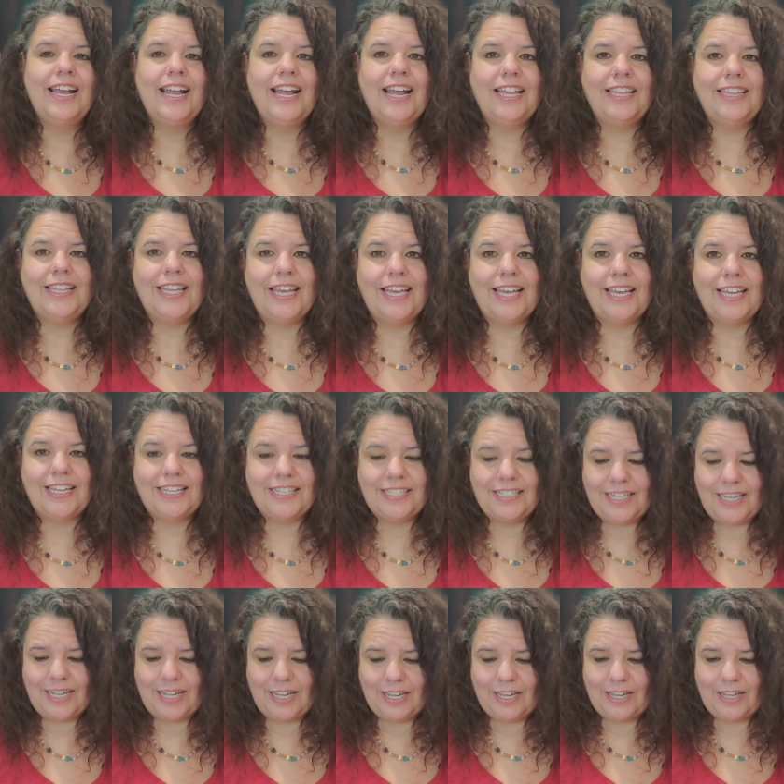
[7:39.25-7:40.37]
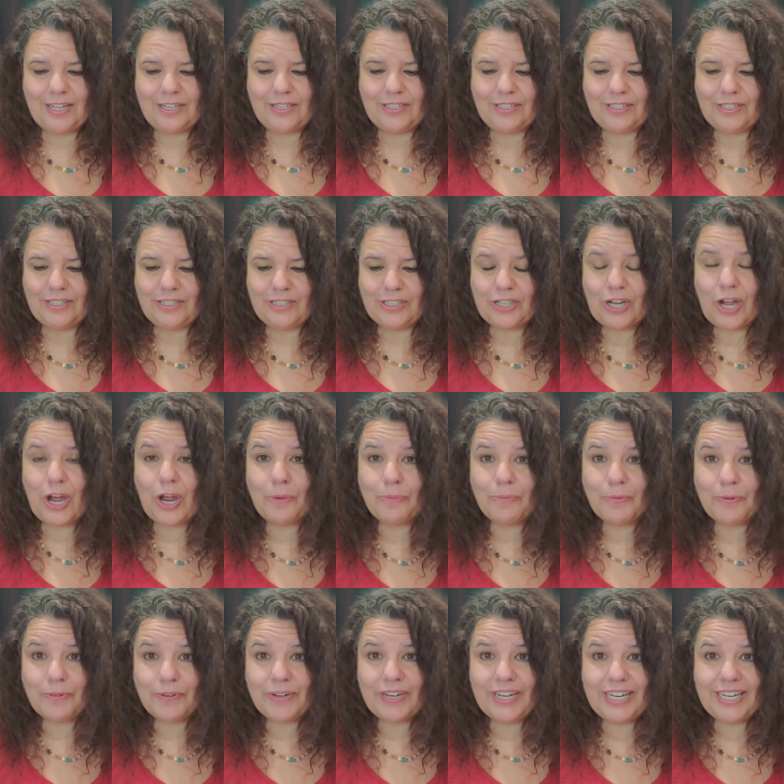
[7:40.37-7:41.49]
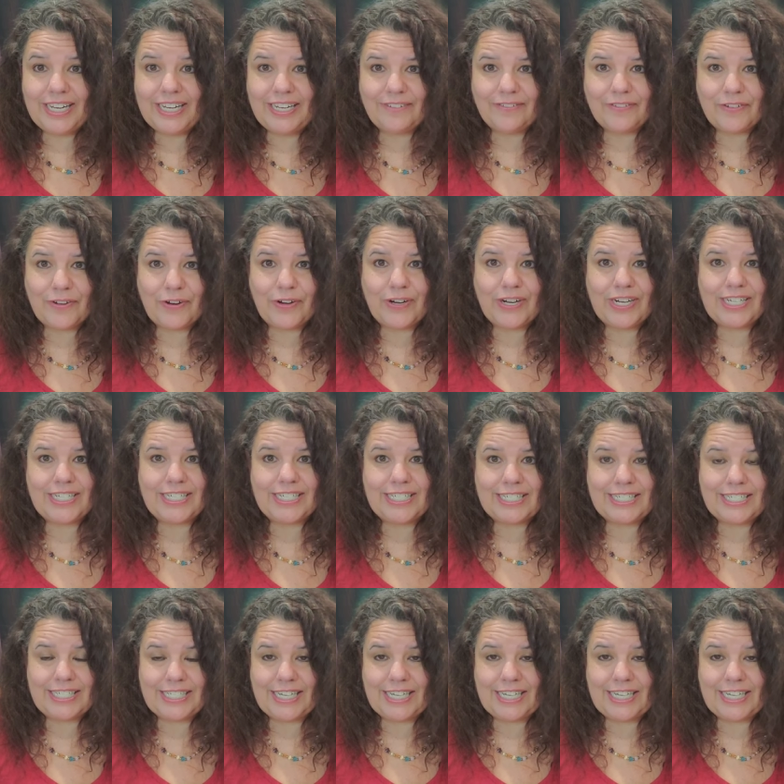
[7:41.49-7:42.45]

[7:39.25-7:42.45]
And then Dawn Marie, of course,